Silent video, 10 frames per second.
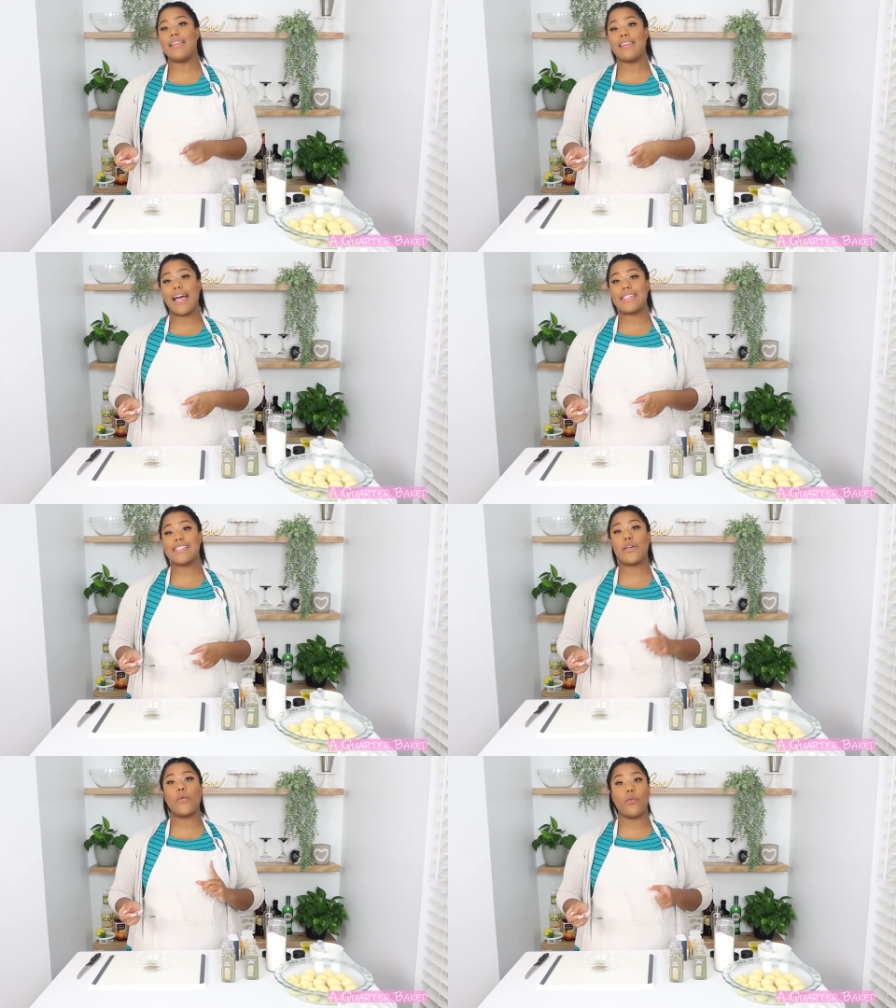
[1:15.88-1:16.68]
and
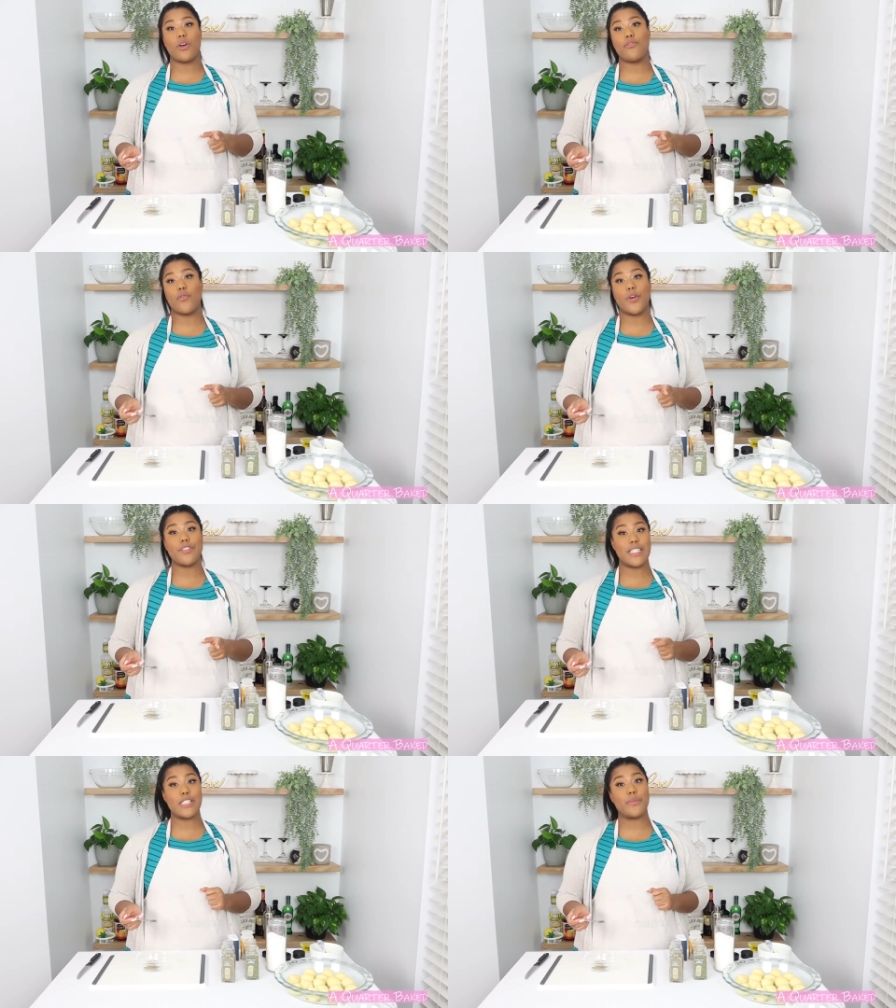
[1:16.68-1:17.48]
lastly,
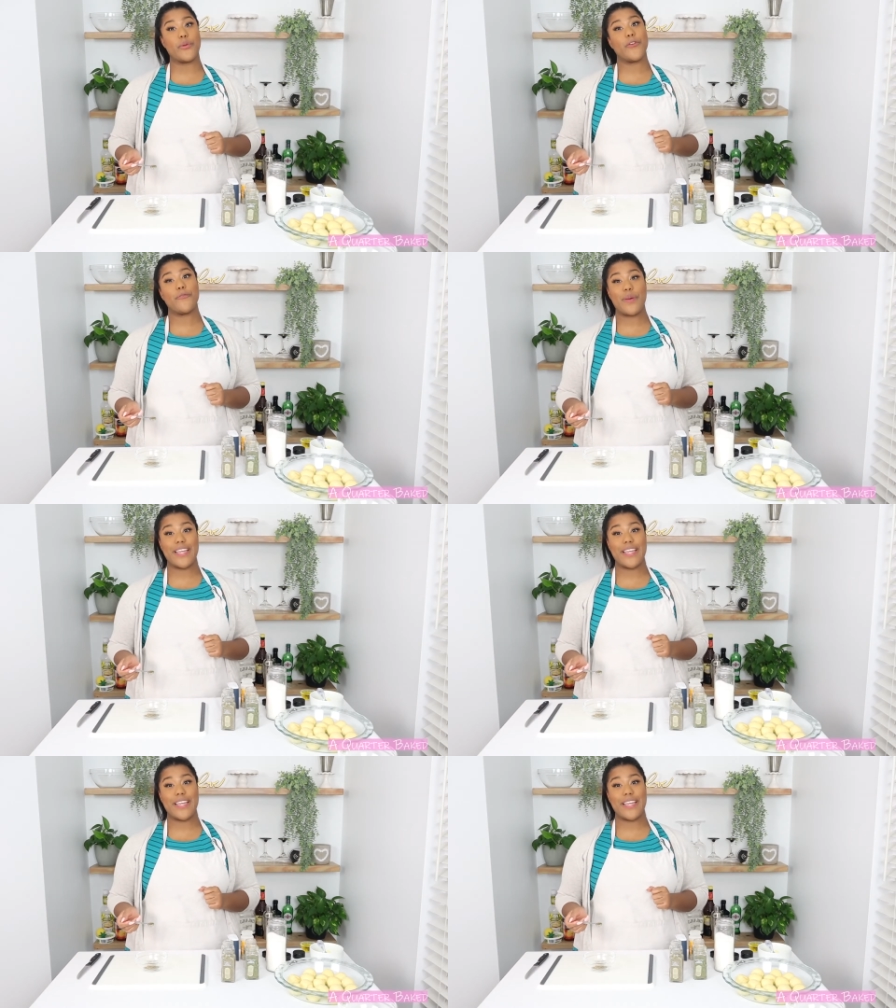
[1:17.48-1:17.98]
1/4 teaspoon of